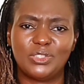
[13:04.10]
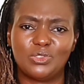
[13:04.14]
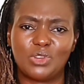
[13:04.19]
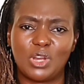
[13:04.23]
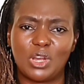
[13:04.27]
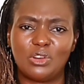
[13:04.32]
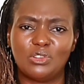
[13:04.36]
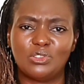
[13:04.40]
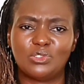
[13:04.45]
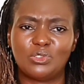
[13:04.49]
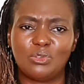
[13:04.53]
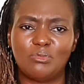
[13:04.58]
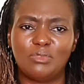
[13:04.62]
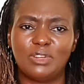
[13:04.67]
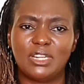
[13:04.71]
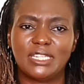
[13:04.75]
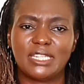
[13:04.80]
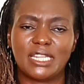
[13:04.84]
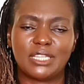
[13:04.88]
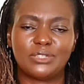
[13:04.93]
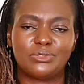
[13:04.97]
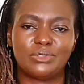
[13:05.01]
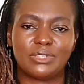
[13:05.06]
You can also
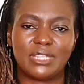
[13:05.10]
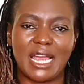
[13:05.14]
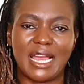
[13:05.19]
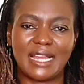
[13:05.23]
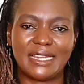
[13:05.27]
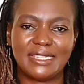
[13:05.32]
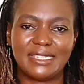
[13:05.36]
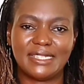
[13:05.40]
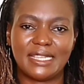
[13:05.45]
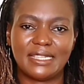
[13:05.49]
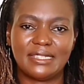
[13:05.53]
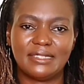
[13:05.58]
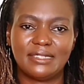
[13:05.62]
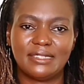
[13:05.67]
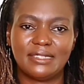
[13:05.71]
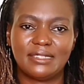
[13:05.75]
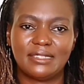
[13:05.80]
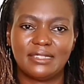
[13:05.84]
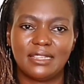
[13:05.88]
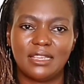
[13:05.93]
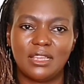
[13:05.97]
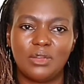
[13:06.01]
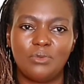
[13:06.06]
monetize with
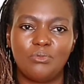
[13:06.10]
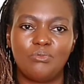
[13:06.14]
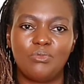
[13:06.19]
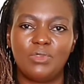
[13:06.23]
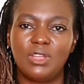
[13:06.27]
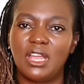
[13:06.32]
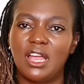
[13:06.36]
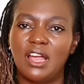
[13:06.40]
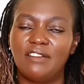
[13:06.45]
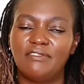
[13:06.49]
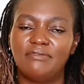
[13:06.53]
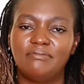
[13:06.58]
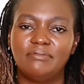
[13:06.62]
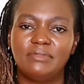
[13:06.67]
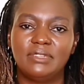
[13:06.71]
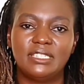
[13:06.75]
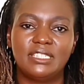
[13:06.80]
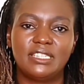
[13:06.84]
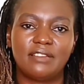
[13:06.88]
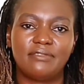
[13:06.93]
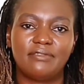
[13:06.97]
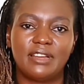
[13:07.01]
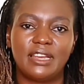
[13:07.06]
AdSense. We have
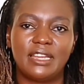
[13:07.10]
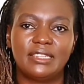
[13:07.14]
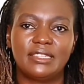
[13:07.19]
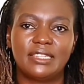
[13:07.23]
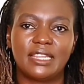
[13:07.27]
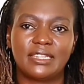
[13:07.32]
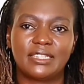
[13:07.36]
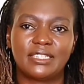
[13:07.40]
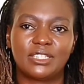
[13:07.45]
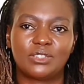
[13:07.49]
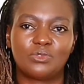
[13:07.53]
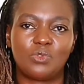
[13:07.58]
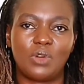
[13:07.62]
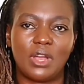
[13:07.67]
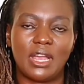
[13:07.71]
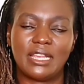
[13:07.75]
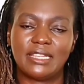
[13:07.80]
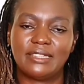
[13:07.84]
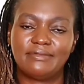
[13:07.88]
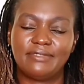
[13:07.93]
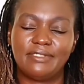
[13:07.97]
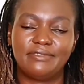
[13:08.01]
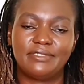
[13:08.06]
Mediavine that
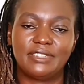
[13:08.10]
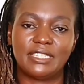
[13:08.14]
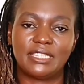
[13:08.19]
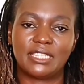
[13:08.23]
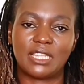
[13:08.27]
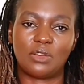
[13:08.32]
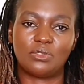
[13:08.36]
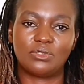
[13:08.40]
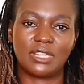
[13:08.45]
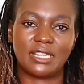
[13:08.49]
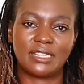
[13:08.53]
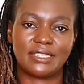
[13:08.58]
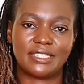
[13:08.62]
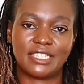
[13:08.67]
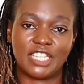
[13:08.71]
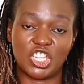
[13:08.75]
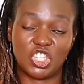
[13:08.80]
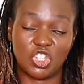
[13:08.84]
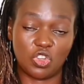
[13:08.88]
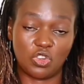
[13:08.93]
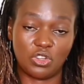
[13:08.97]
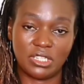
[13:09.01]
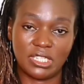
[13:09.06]
requires 50,000
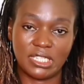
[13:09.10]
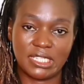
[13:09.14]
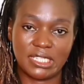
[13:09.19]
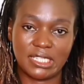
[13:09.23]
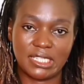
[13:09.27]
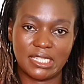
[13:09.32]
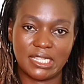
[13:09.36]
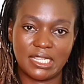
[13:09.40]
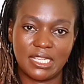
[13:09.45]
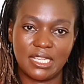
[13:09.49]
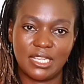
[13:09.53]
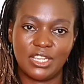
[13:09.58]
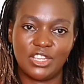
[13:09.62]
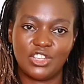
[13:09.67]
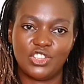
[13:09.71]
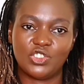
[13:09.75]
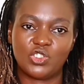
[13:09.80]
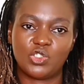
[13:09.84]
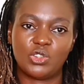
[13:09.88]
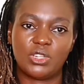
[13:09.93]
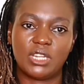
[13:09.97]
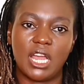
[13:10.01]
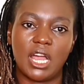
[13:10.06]
sessions.
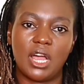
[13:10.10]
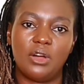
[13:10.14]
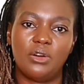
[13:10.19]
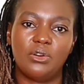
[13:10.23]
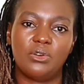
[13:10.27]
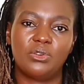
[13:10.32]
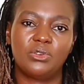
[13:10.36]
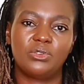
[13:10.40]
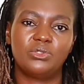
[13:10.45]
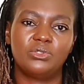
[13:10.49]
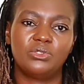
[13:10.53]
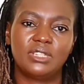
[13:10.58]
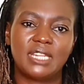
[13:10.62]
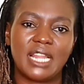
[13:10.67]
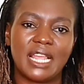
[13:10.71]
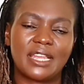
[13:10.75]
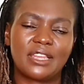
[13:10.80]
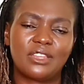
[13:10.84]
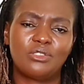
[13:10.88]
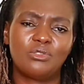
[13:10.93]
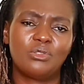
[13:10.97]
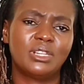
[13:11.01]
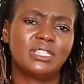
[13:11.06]
So now,
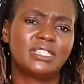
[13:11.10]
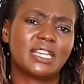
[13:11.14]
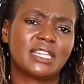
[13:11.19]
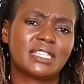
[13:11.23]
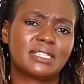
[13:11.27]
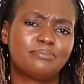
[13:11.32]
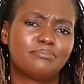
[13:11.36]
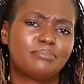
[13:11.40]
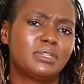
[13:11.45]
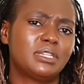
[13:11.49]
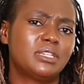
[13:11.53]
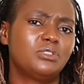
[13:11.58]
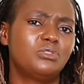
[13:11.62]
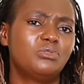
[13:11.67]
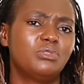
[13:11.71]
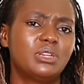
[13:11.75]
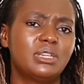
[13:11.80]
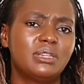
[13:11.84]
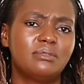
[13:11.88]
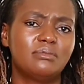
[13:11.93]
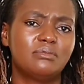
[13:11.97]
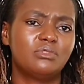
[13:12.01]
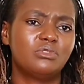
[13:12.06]
like, you'll
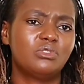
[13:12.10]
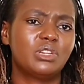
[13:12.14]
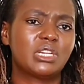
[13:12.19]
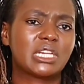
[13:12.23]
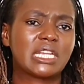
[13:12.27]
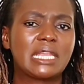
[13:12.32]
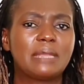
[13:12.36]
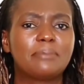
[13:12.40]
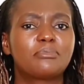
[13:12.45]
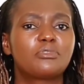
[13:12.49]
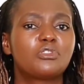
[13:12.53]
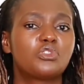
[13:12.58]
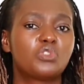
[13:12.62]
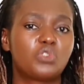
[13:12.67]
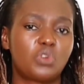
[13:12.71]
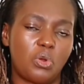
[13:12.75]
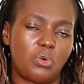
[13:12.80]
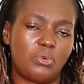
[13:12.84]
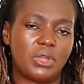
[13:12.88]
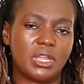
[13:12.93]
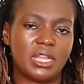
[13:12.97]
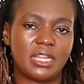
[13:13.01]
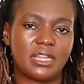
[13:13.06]
keep
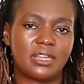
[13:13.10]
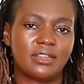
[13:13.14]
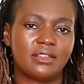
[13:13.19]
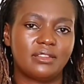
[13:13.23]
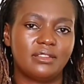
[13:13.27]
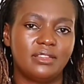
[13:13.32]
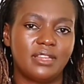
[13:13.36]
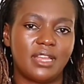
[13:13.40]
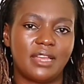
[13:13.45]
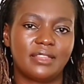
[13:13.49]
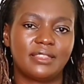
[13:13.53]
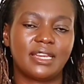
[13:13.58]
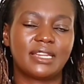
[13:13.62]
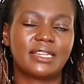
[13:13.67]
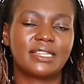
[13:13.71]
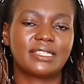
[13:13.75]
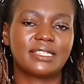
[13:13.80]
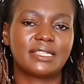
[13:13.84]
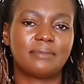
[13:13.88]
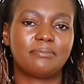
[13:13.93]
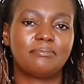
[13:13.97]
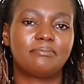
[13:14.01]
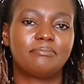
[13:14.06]
growing. Yeah, that
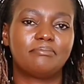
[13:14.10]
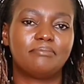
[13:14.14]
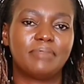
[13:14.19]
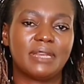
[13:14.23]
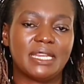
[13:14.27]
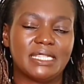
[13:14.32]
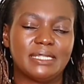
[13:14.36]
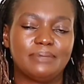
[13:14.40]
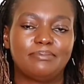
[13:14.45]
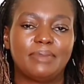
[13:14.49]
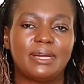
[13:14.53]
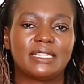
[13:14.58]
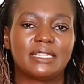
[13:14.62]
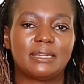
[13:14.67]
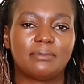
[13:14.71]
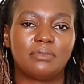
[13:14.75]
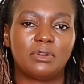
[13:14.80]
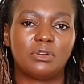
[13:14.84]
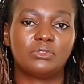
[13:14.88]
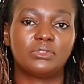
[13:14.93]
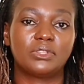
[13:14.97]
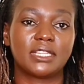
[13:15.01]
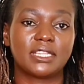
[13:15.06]
is the best part
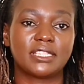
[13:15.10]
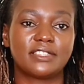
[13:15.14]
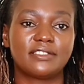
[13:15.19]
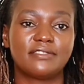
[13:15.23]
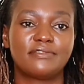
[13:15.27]
about this.